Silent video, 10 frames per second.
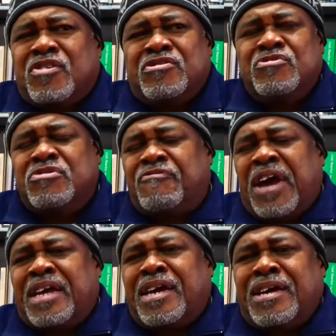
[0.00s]
So you use a
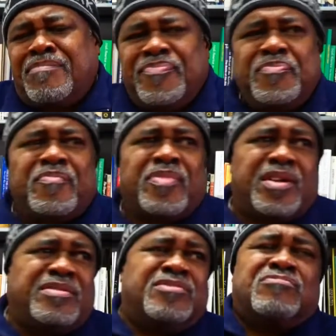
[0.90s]
fat cap,
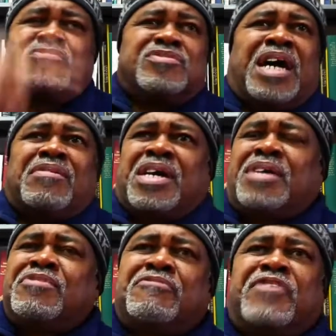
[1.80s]
then do
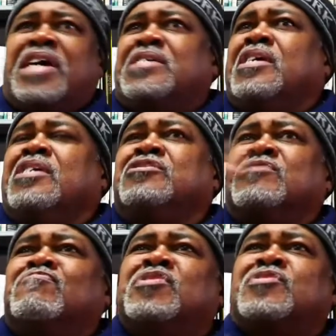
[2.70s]
outline real fast.
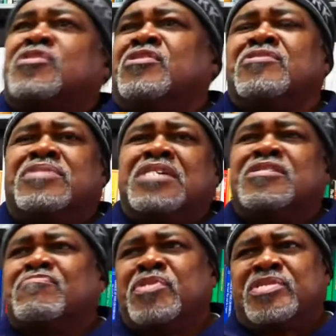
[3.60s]
Just miss you just they
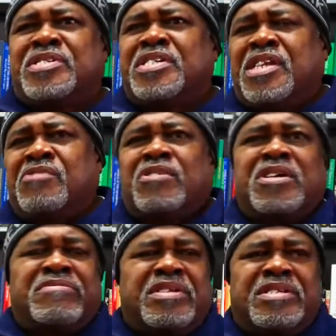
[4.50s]
just missed it in. They don't
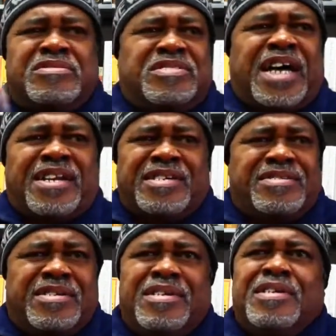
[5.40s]
color it in solid.
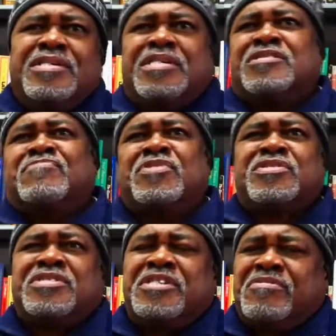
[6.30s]
Mm-hmm. They just
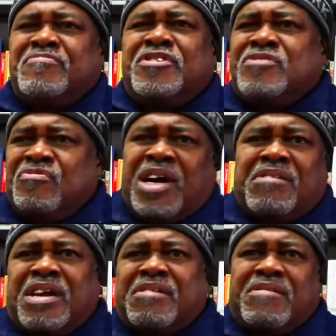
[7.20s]
missed it in. Just do
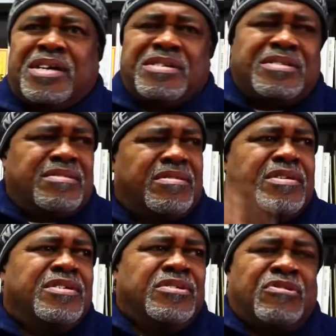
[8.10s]
outline around it.
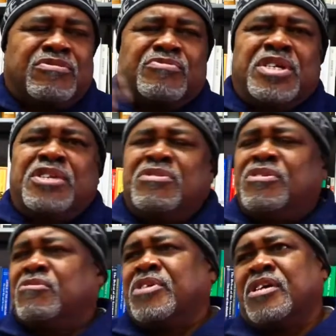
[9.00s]
No three,
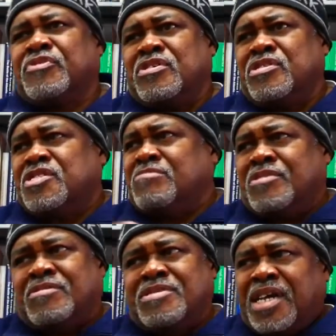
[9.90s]
no nothing. Just keep
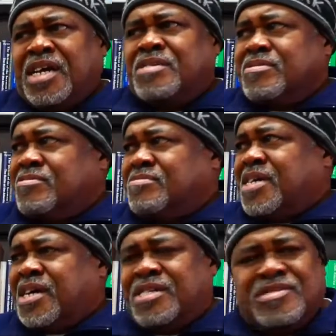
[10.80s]
going down, go
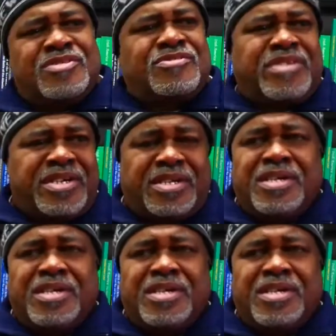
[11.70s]
down, hit this train,